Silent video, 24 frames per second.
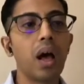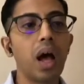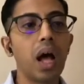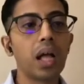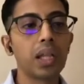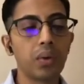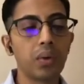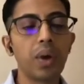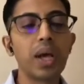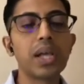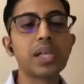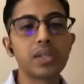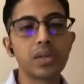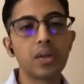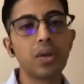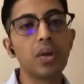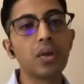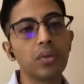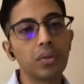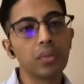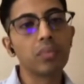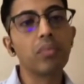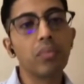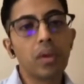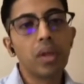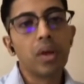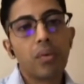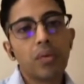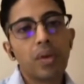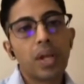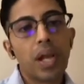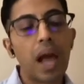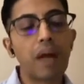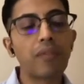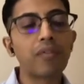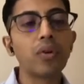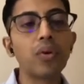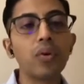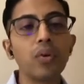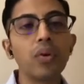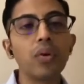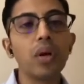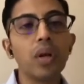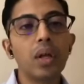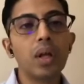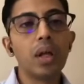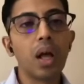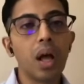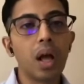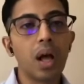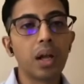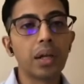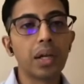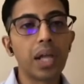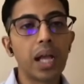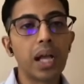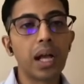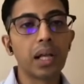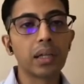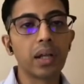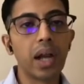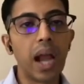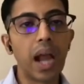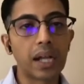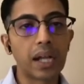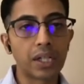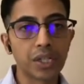we'll have to take other actions on you.